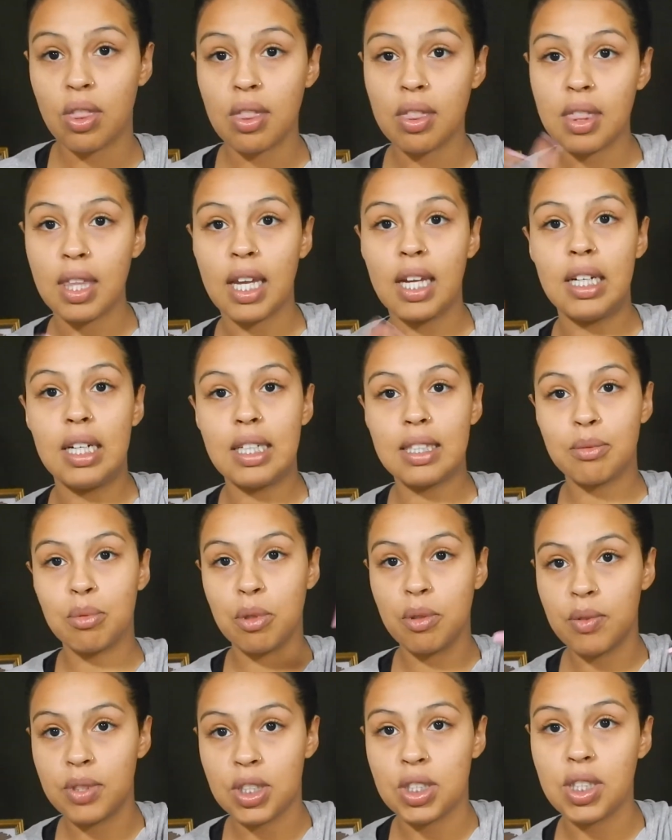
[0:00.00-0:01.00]
then let's
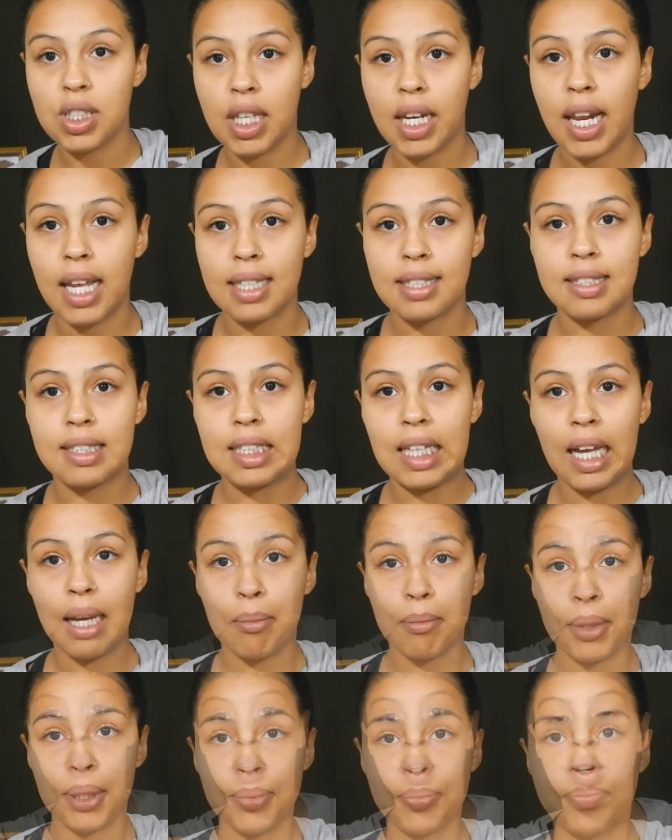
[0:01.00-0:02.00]
move on to the next step.
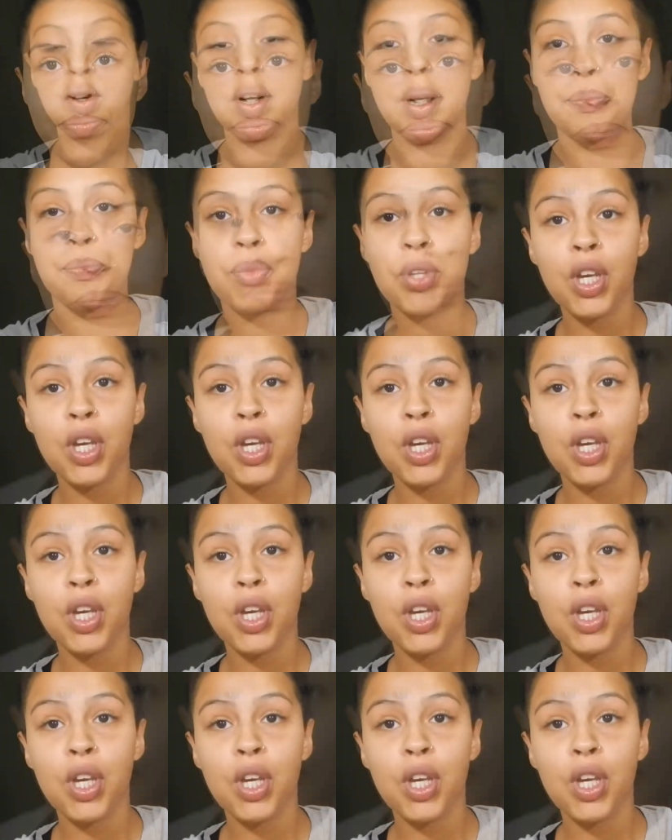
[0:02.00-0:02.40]
Okay,